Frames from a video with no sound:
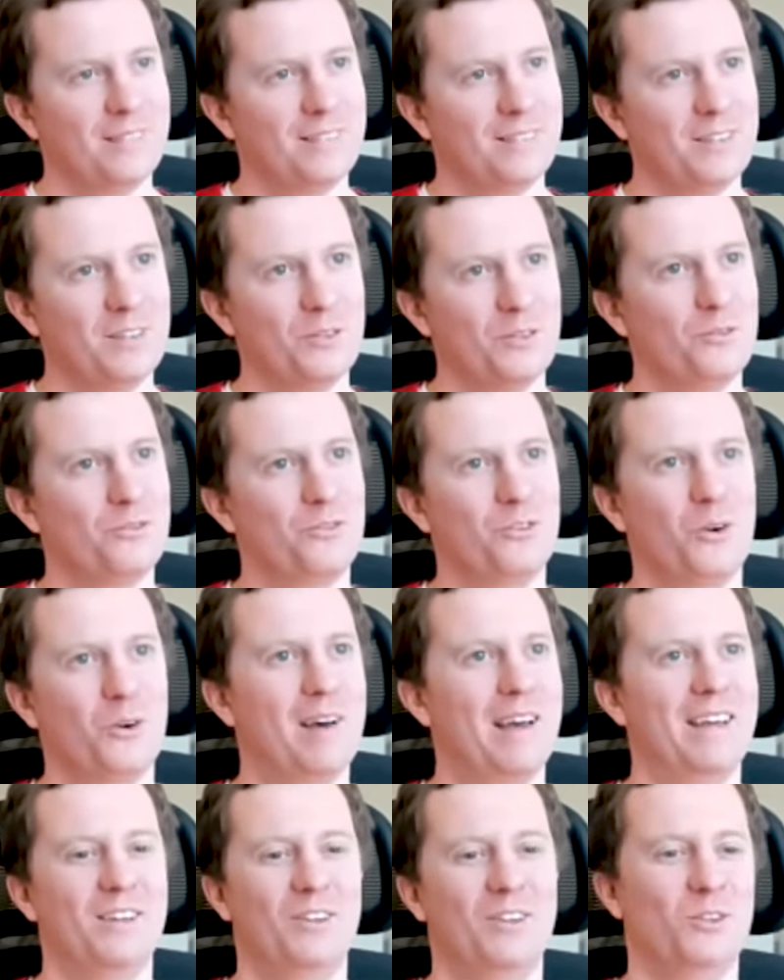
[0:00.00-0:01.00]
from
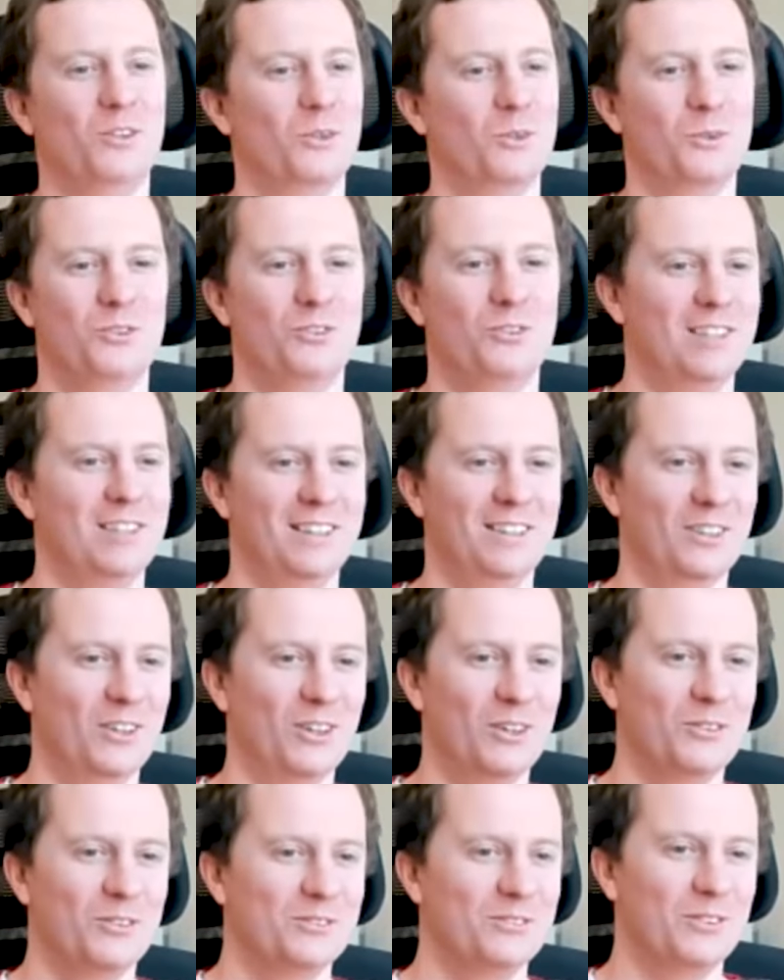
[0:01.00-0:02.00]
A to Z, you
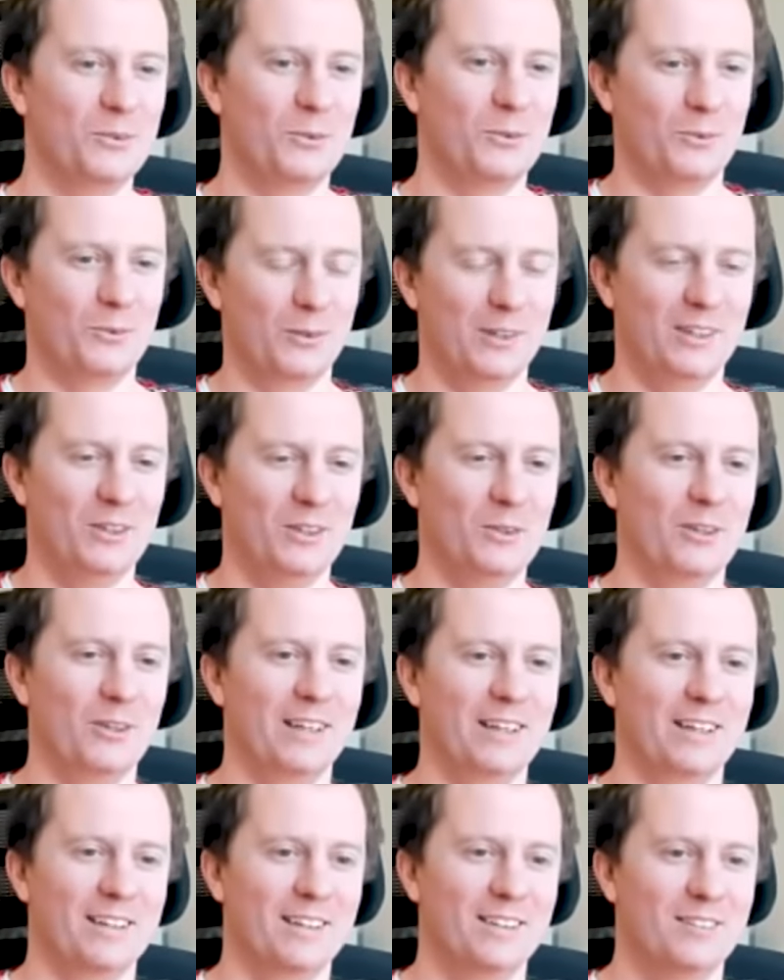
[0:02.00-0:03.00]
know, we're
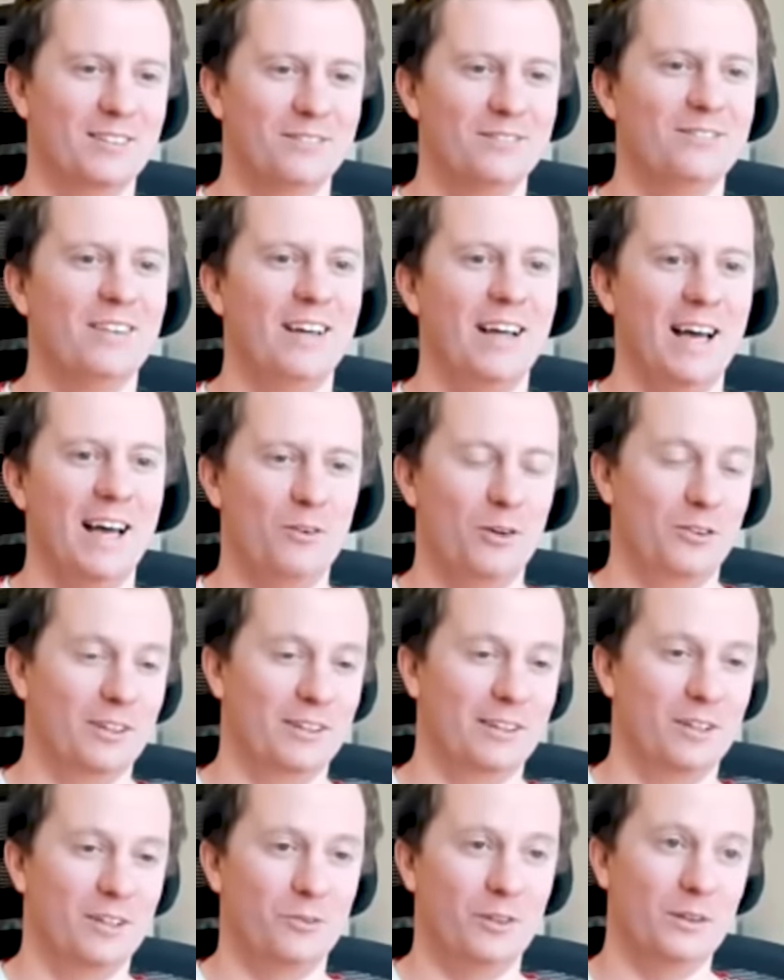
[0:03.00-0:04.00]
doing everything
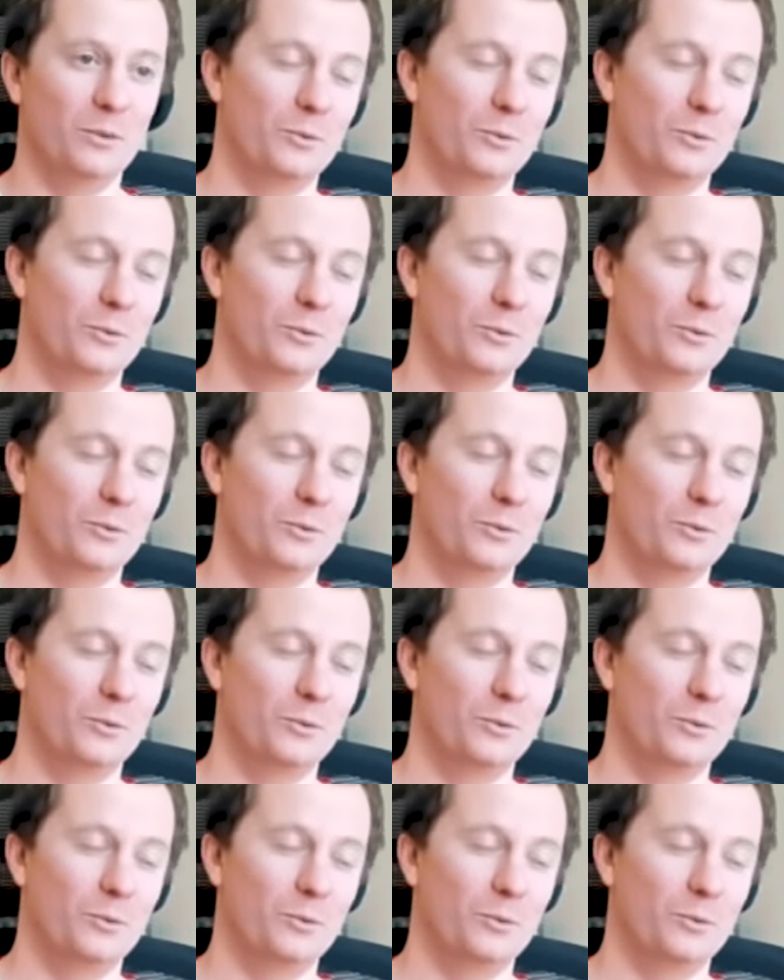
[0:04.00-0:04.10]
different.